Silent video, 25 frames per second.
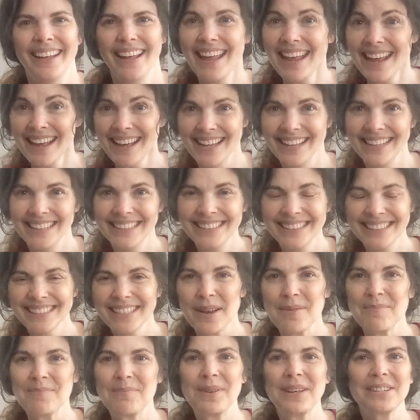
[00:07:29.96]
And
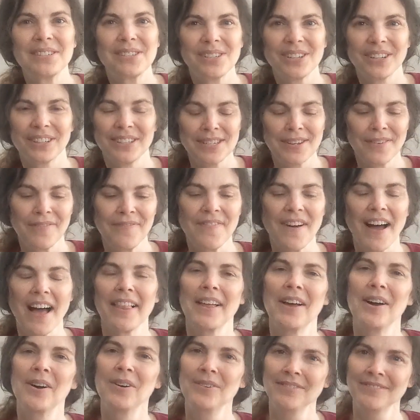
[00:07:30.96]
be sure to
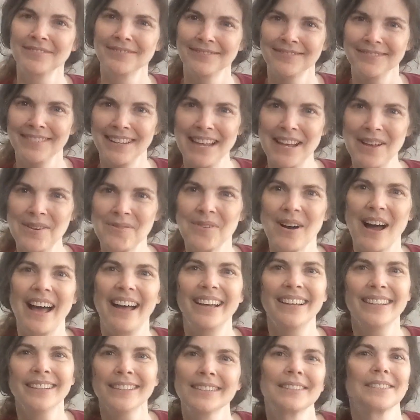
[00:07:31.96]
follow E W
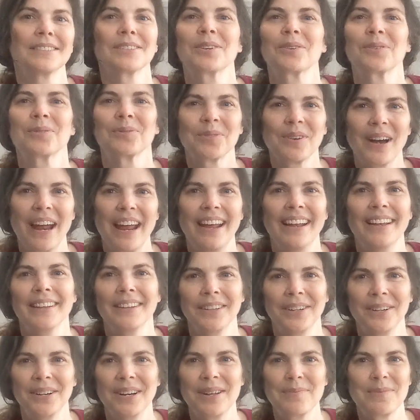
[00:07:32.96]
A, great
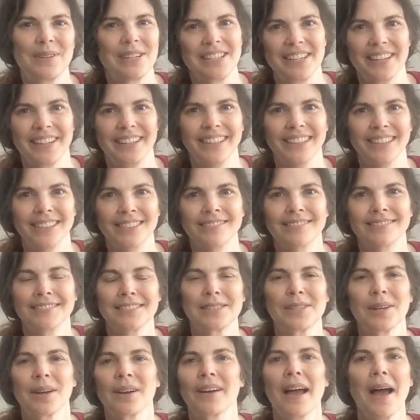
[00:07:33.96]
learning material.
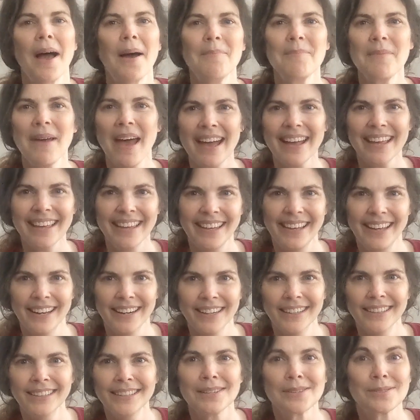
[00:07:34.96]
So come back
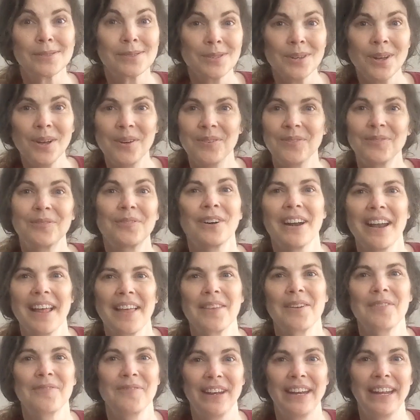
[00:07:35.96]
here soon for
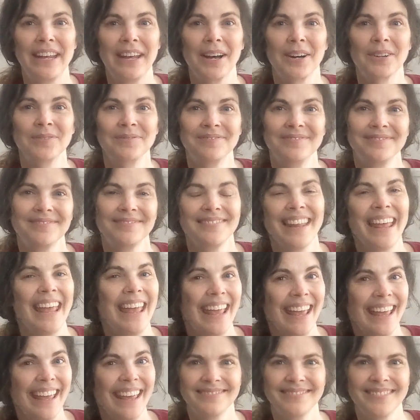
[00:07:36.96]
another video.
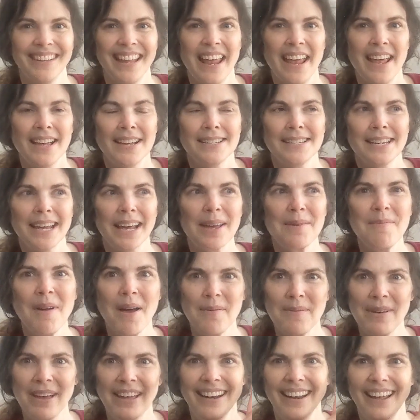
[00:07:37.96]
Take a
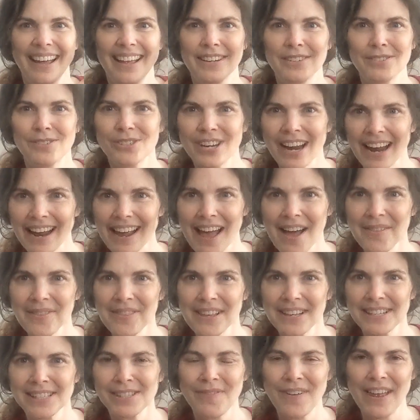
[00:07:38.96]
moment and check out
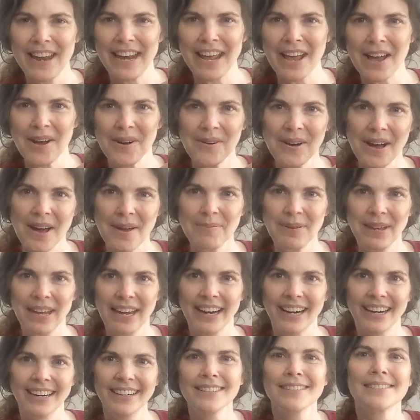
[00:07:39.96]
this video up
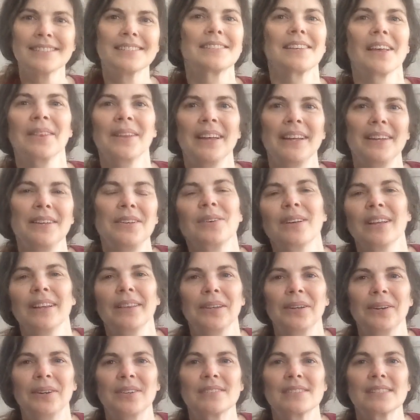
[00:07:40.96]
here so that you can
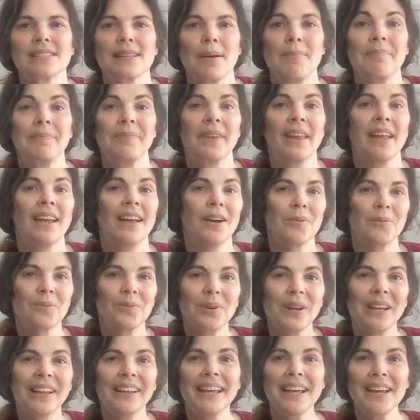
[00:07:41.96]
learn some
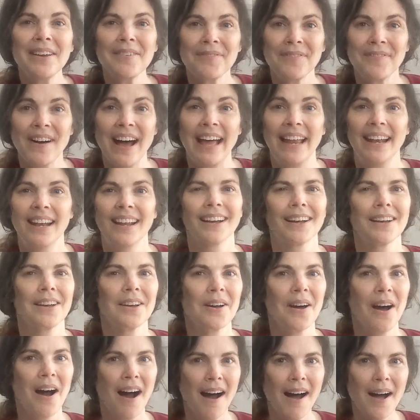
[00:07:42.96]
really fun,
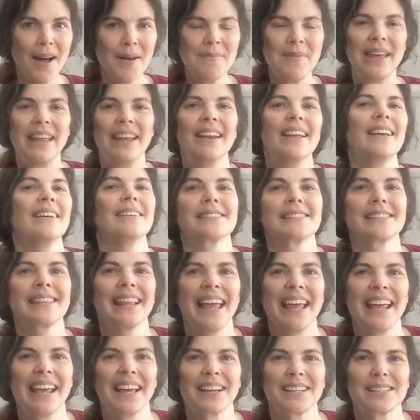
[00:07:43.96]
common
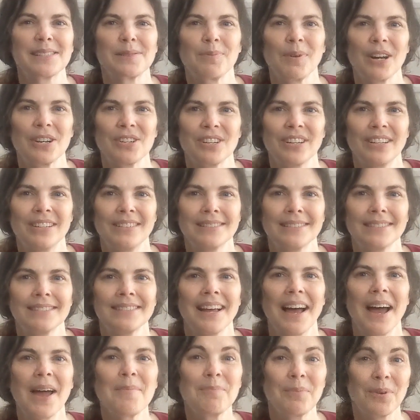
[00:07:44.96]
slang expressions.
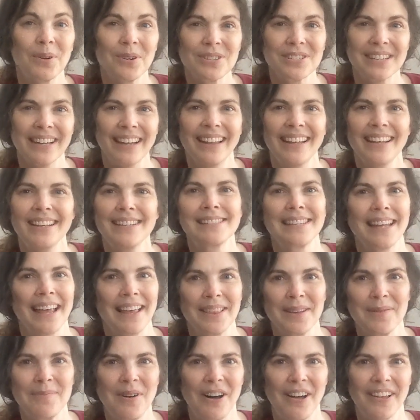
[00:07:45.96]
I personally say
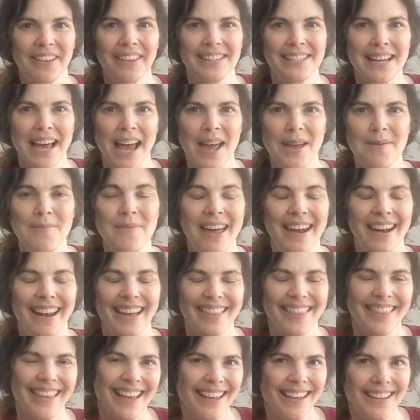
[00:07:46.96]
them all the time and
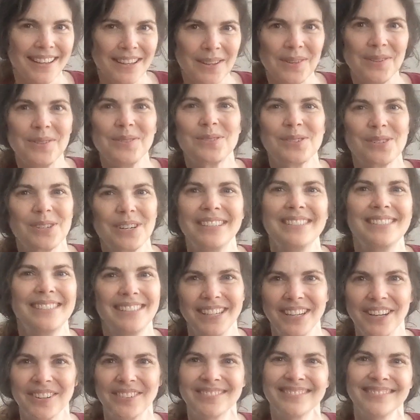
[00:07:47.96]
I think you should
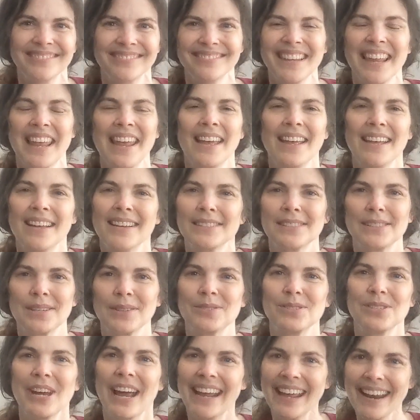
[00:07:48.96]
too. So
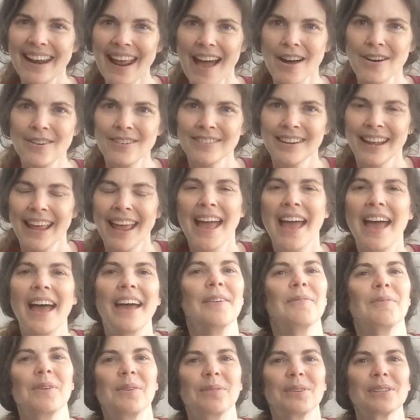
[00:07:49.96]
check it out,
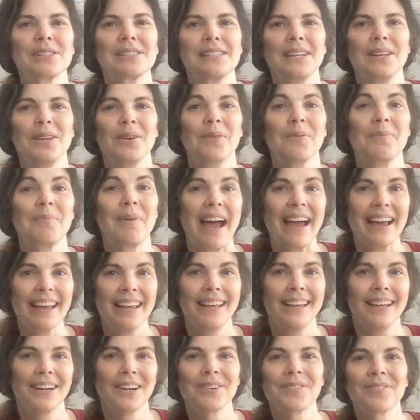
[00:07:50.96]
and we will see you back
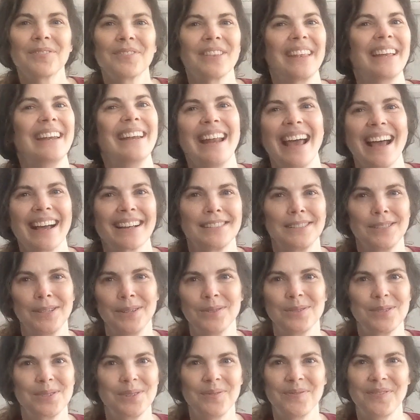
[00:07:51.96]
here for the next
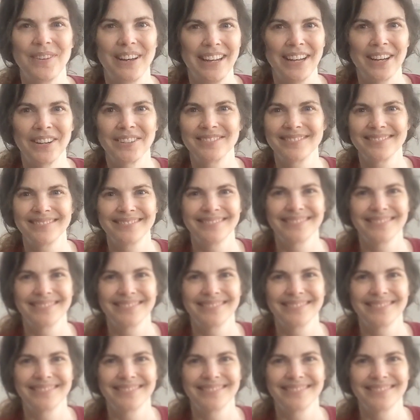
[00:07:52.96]
YouTube video.